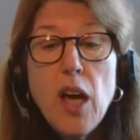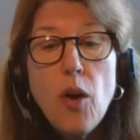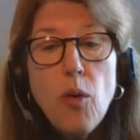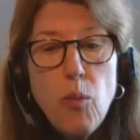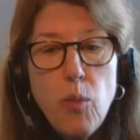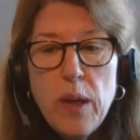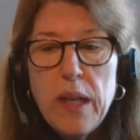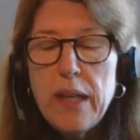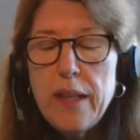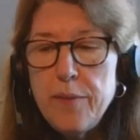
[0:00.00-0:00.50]

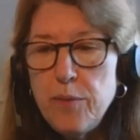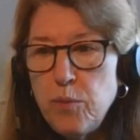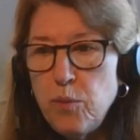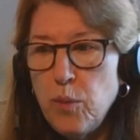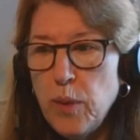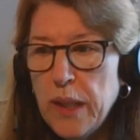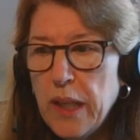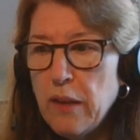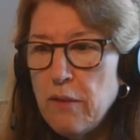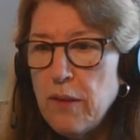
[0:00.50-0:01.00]
When I
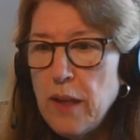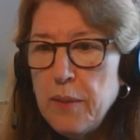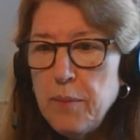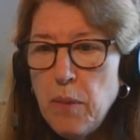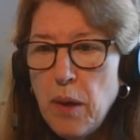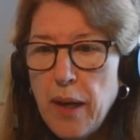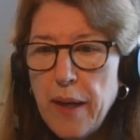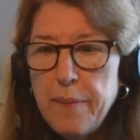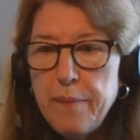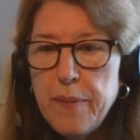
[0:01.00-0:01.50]
run
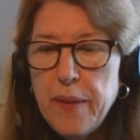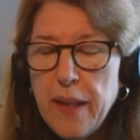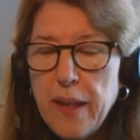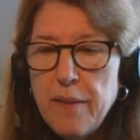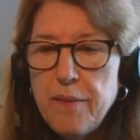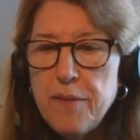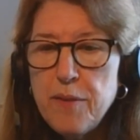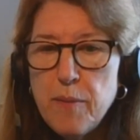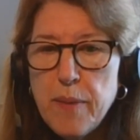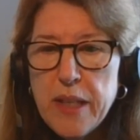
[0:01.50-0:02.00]
my
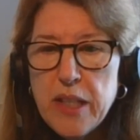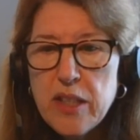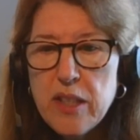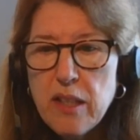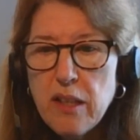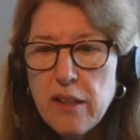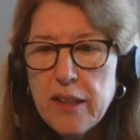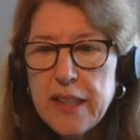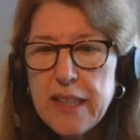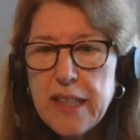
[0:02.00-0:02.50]
information
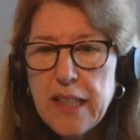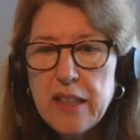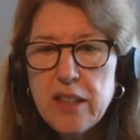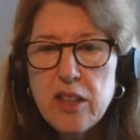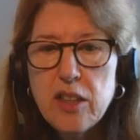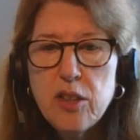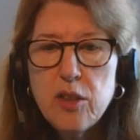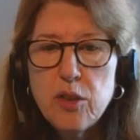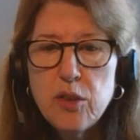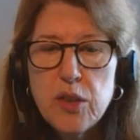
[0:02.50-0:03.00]
architecture
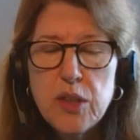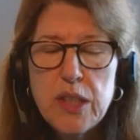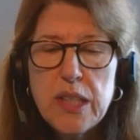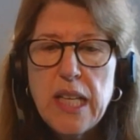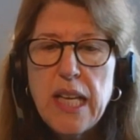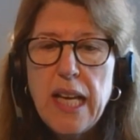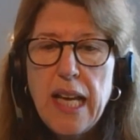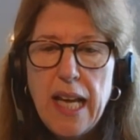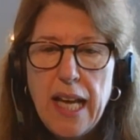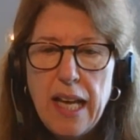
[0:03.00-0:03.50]
course,
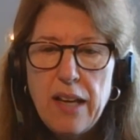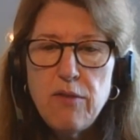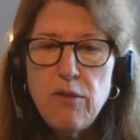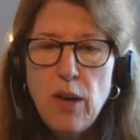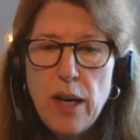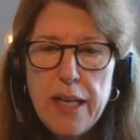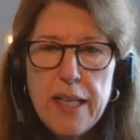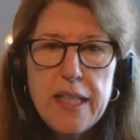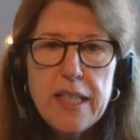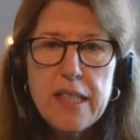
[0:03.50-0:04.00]

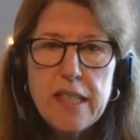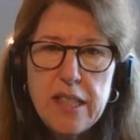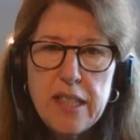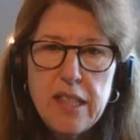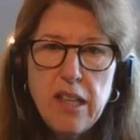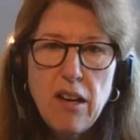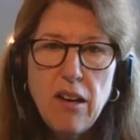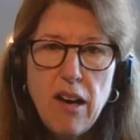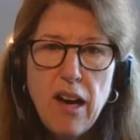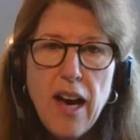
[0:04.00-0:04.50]
right at the
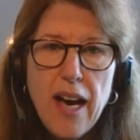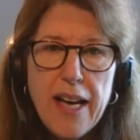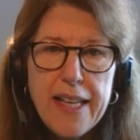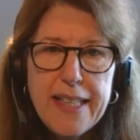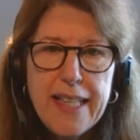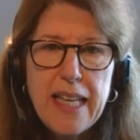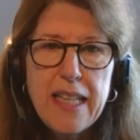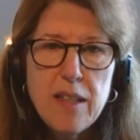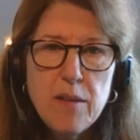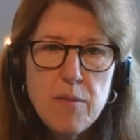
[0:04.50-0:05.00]
start, I
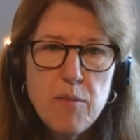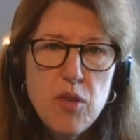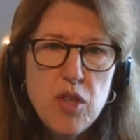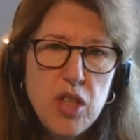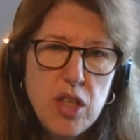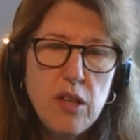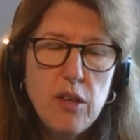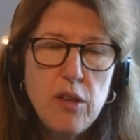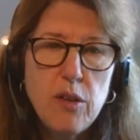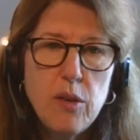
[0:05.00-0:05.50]
get them
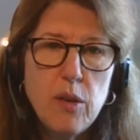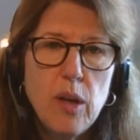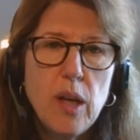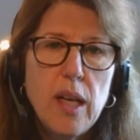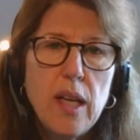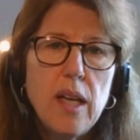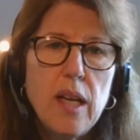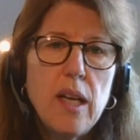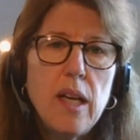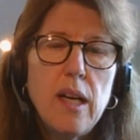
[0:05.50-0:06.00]
to
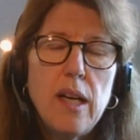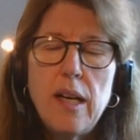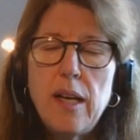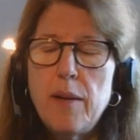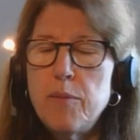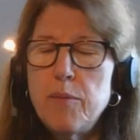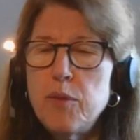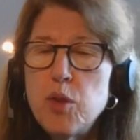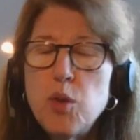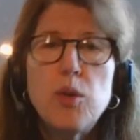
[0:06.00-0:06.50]

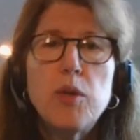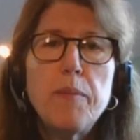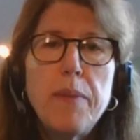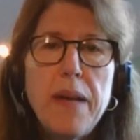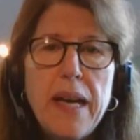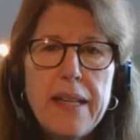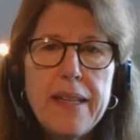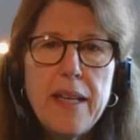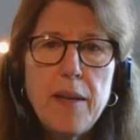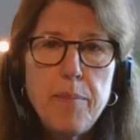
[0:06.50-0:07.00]
talk
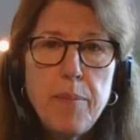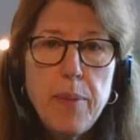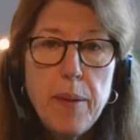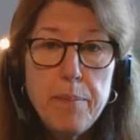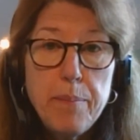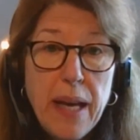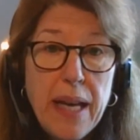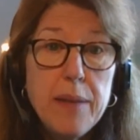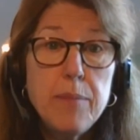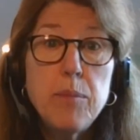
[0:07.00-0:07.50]
about their
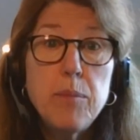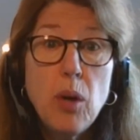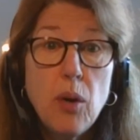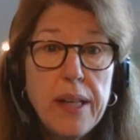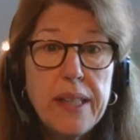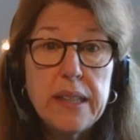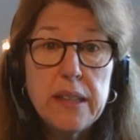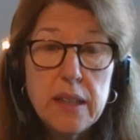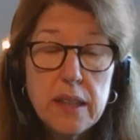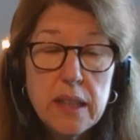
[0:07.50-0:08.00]
pain
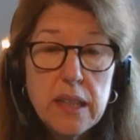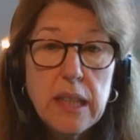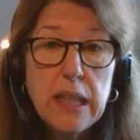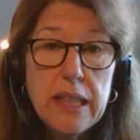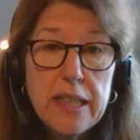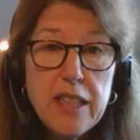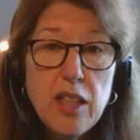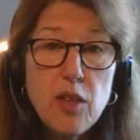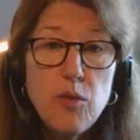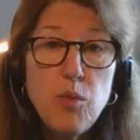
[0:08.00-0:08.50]
points.
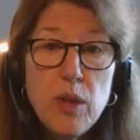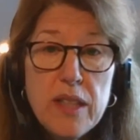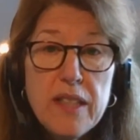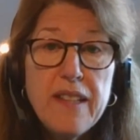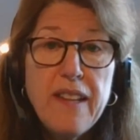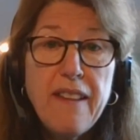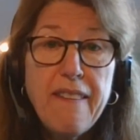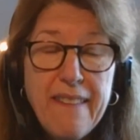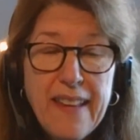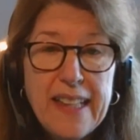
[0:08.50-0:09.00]
So, what are
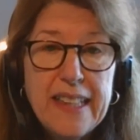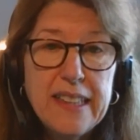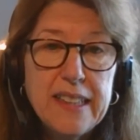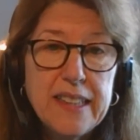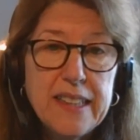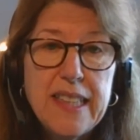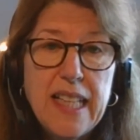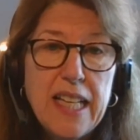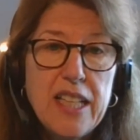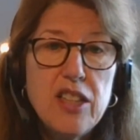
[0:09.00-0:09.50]
the
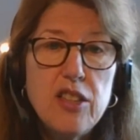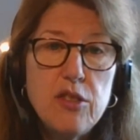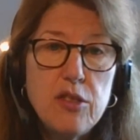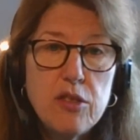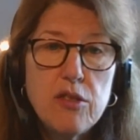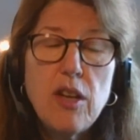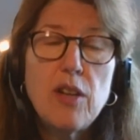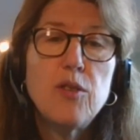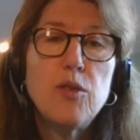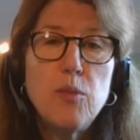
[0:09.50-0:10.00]
things that you
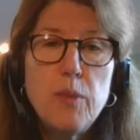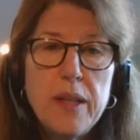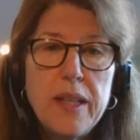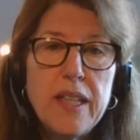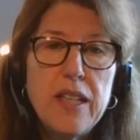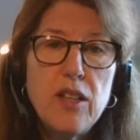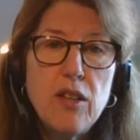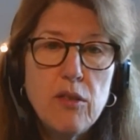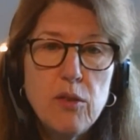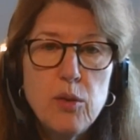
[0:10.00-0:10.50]
struggle with
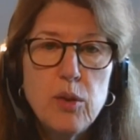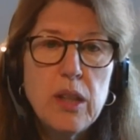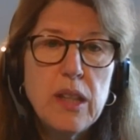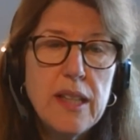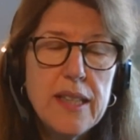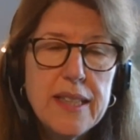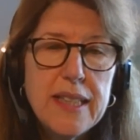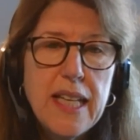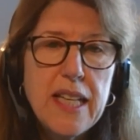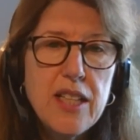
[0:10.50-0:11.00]
in your
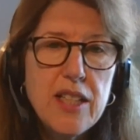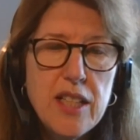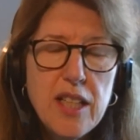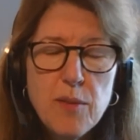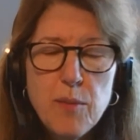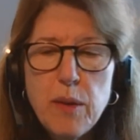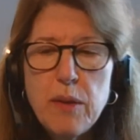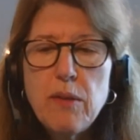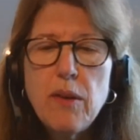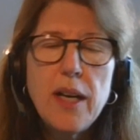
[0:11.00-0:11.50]
organization?
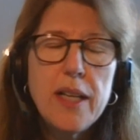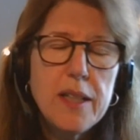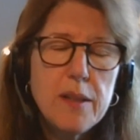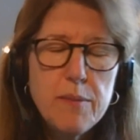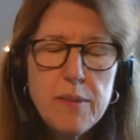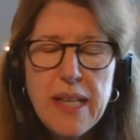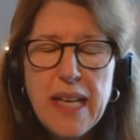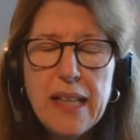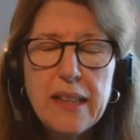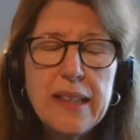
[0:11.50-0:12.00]
And we write them
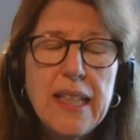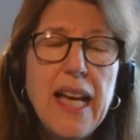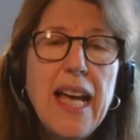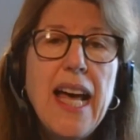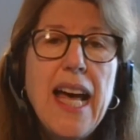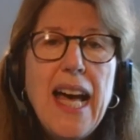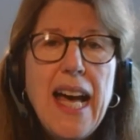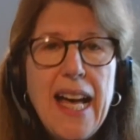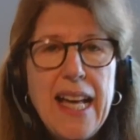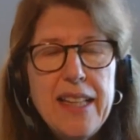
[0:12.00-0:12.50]
down,
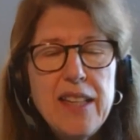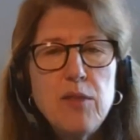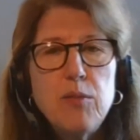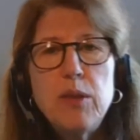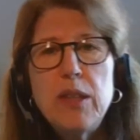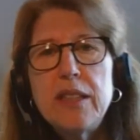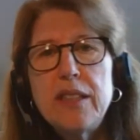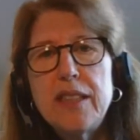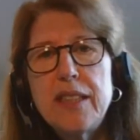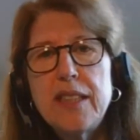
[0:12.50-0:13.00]
and the
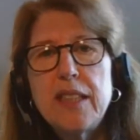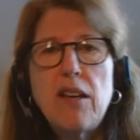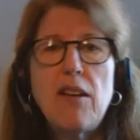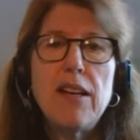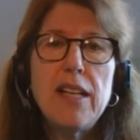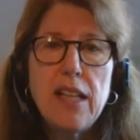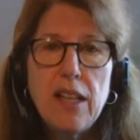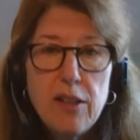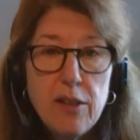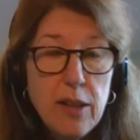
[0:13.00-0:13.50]
word
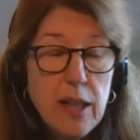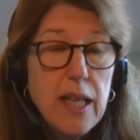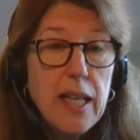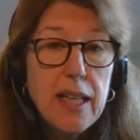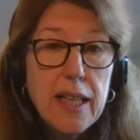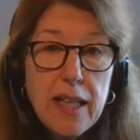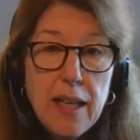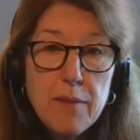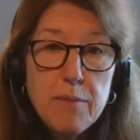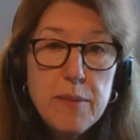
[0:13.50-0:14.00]
silo
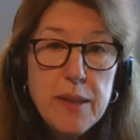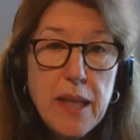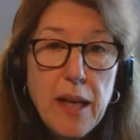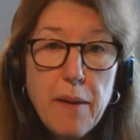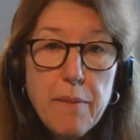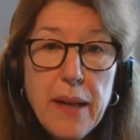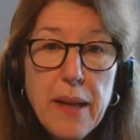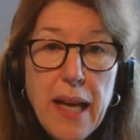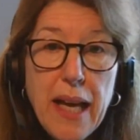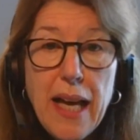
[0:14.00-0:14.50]
comes
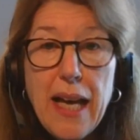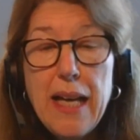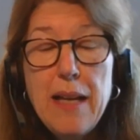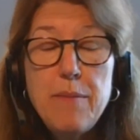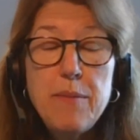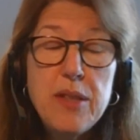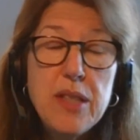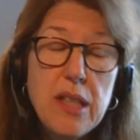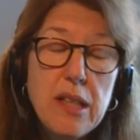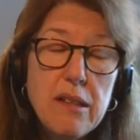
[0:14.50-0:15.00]
up
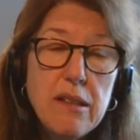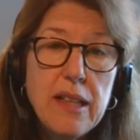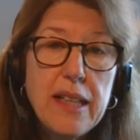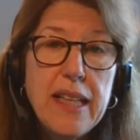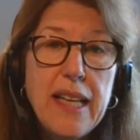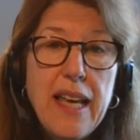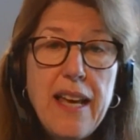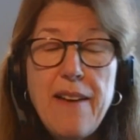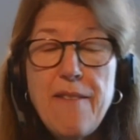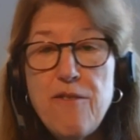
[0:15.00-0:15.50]
absolutely
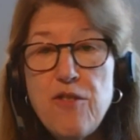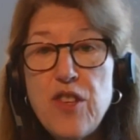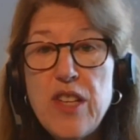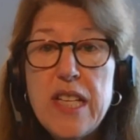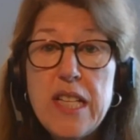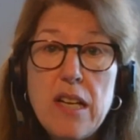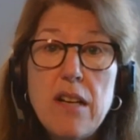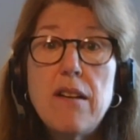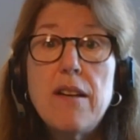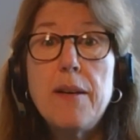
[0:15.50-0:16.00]
every
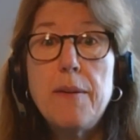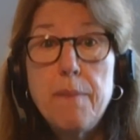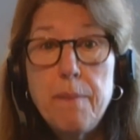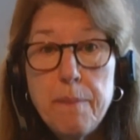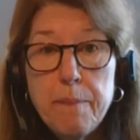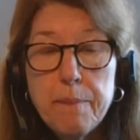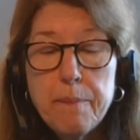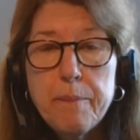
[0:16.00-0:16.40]
time.